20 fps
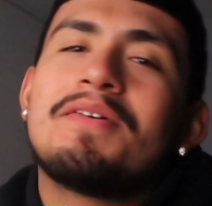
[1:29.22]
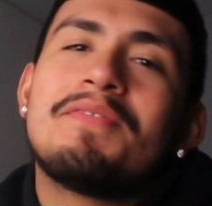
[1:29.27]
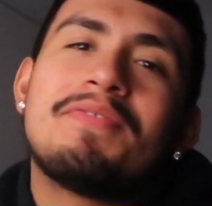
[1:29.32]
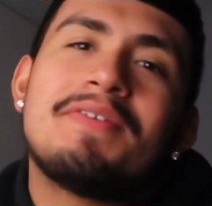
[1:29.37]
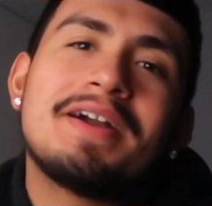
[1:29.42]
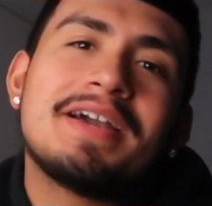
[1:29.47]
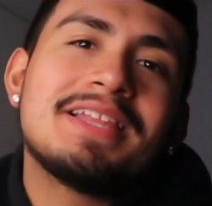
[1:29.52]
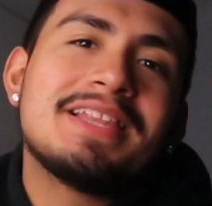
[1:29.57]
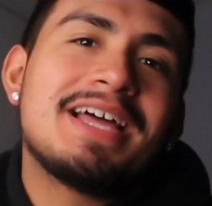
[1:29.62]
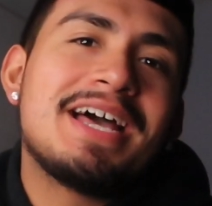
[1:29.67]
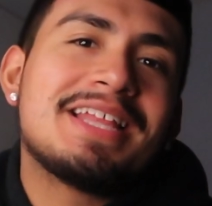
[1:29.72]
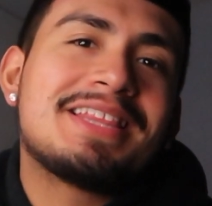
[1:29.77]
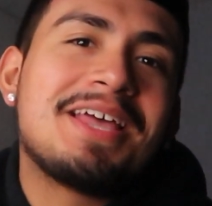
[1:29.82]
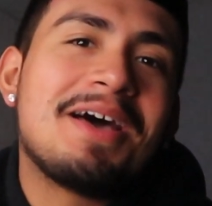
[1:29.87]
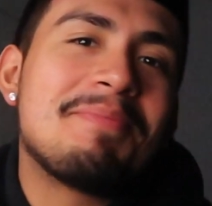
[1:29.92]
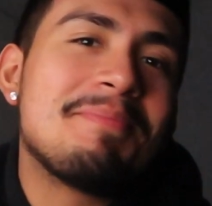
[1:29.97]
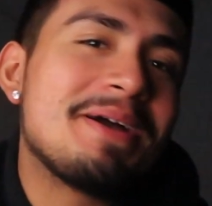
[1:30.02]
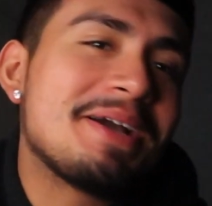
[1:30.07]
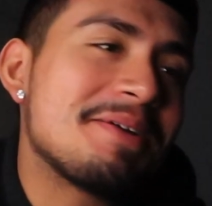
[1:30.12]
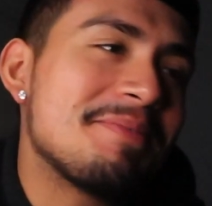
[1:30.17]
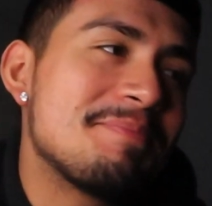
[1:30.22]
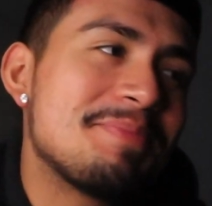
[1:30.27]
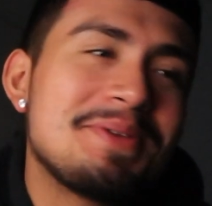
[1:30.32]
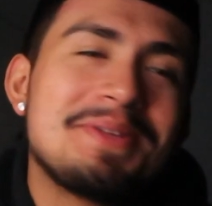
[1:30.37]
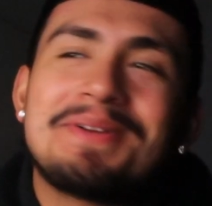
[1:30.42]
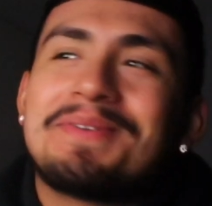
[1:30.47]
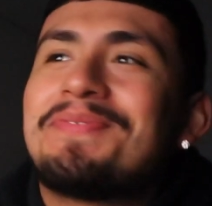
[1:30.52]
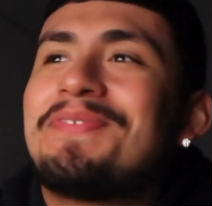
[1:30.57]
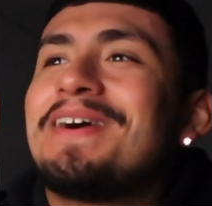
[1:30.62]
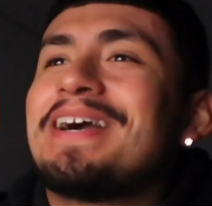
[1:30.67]
Fucking laptop, my
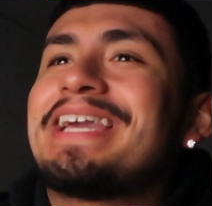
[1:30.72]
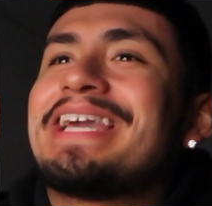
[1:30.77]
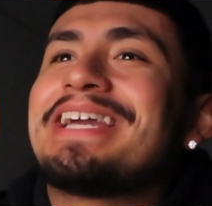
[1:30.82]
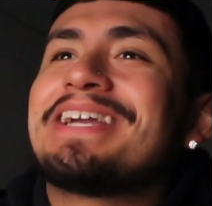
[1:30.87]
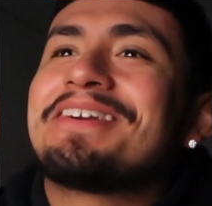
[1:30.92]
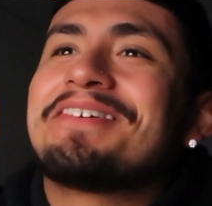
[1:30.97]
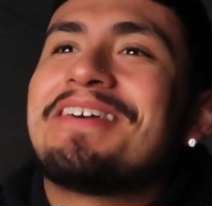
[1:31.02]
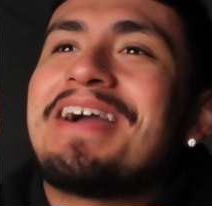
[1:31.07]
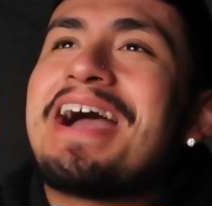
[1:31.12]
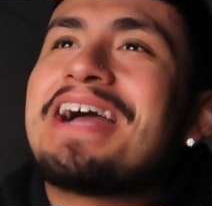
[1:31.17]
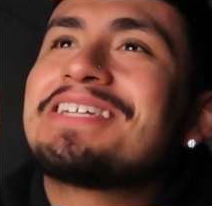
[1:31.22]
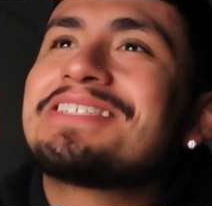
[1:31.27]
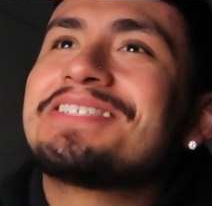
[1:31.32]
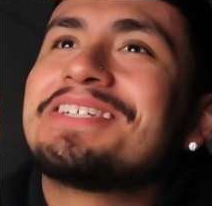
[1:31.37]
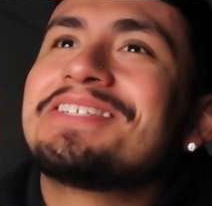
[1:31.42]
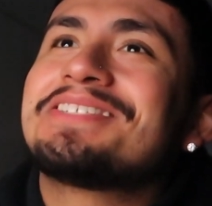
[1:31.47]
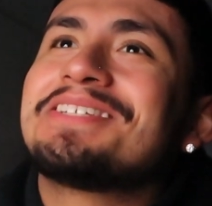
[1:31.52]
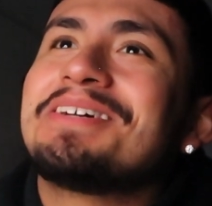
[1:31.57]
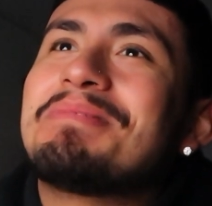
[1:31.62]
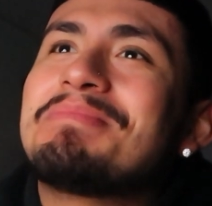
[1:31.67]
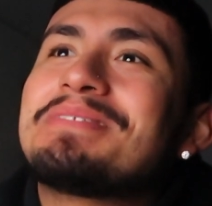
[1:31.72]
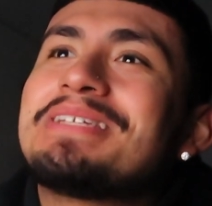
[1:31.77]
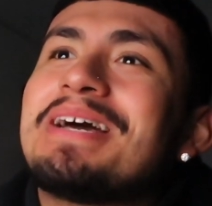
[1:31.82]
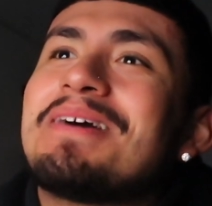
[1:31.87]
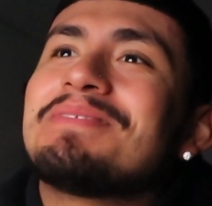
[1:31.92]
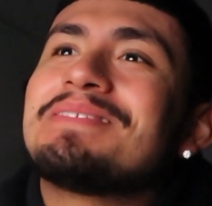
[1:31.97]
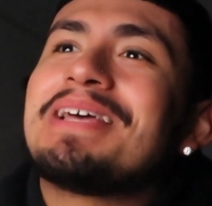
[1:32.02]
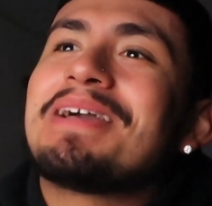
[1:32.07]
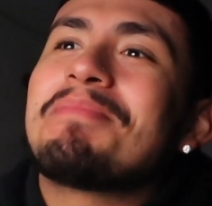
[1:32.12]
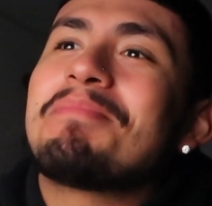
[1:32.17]
computer fucking crashed or some shit. I
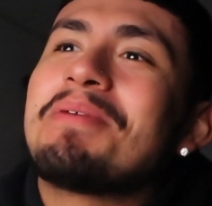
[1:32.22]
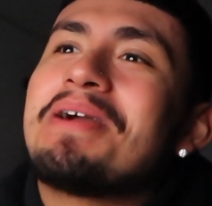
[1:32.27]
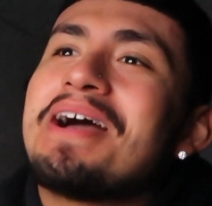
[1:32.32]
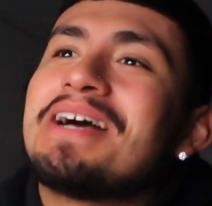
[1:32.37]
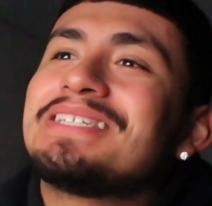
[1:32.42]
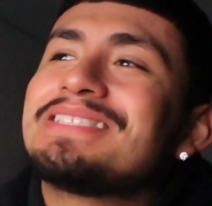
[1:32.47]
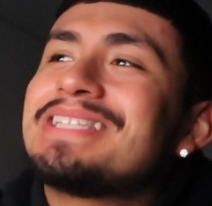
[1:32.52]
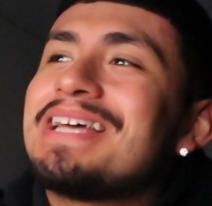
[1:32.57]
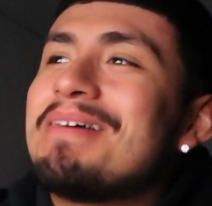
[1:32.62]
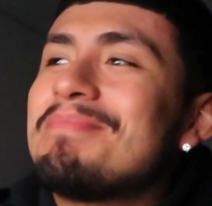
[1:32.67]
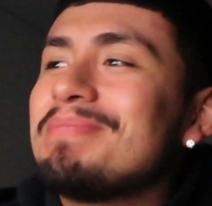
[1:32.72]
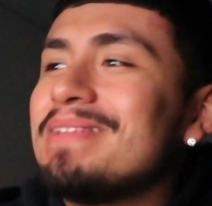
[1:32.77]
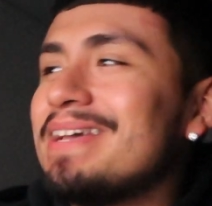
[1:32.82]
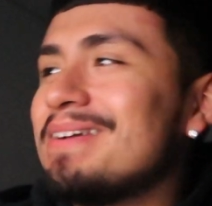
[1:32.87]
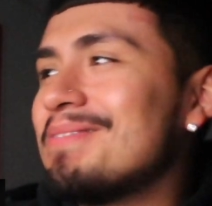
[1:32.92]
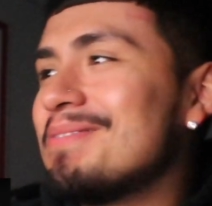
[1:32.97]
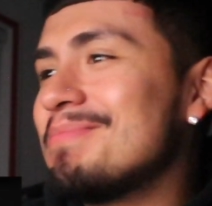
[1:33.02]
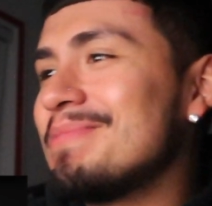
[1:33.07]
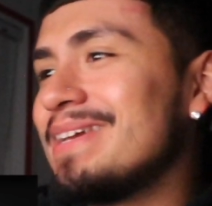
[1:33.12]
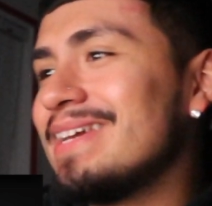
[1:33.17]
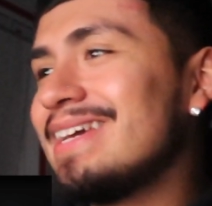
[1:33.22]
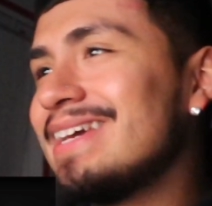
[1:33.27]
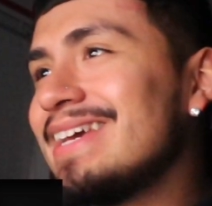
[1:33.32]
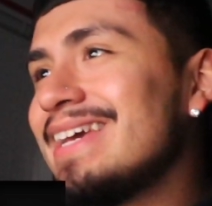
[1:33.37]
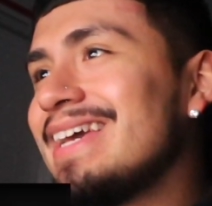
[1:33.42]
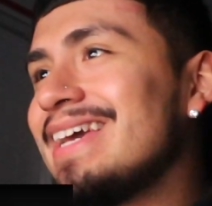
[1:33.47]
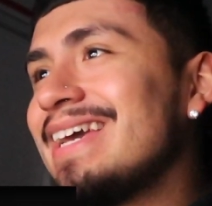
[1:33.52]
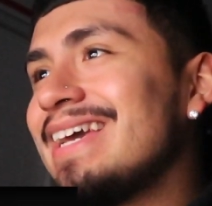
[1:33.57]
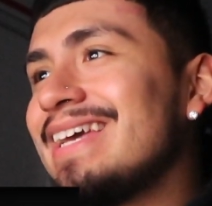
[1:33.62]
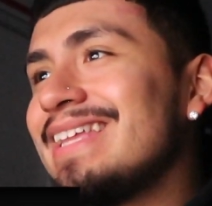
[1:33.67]
was like, bro, stop playing with me.
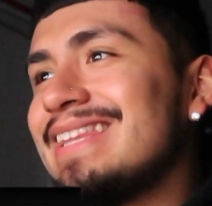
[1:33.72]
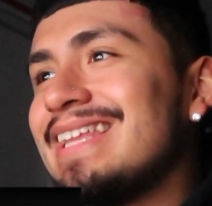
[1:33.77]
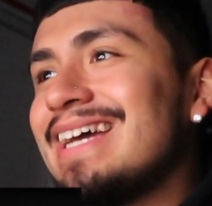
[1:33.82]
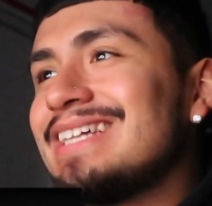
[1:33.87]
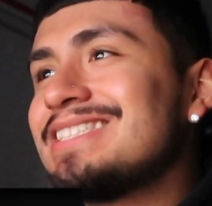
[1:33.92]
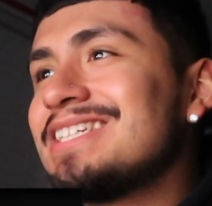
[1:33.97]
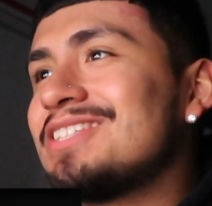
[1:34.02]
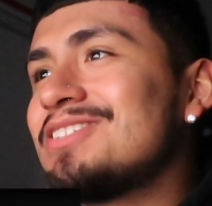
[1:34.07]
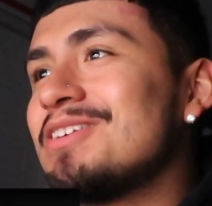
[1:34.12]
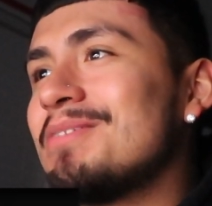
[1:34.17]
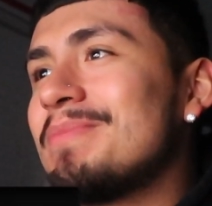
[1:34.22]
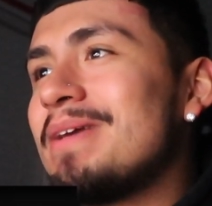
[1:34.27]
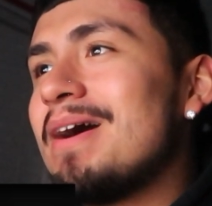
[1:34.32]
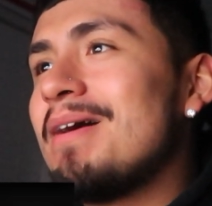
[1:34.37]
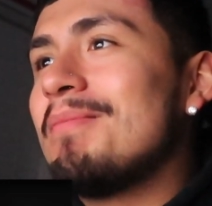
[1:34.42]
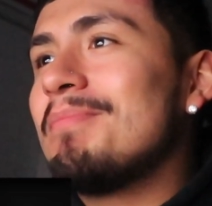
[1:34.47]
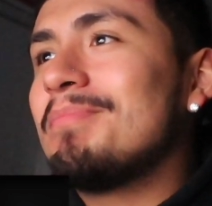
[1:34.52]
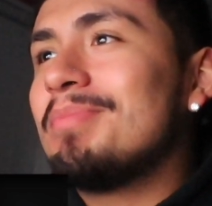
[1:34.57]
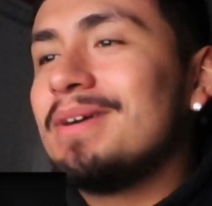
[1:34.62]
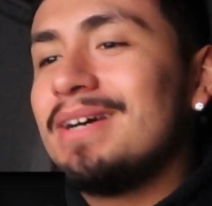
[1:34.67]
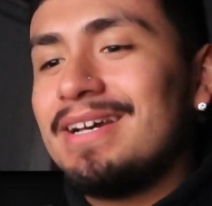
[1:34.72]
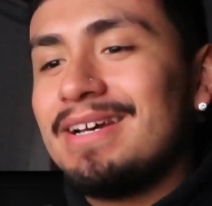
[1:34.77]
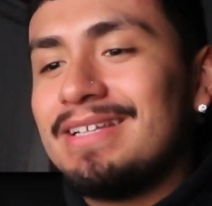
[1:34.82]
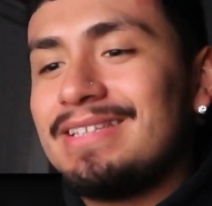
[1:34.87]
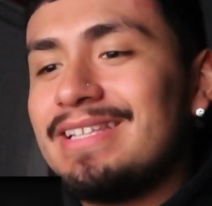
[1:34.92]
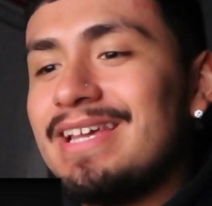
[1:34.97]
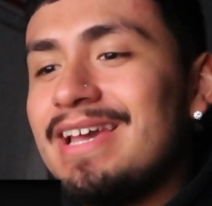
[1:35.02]
That shit tripped me out. But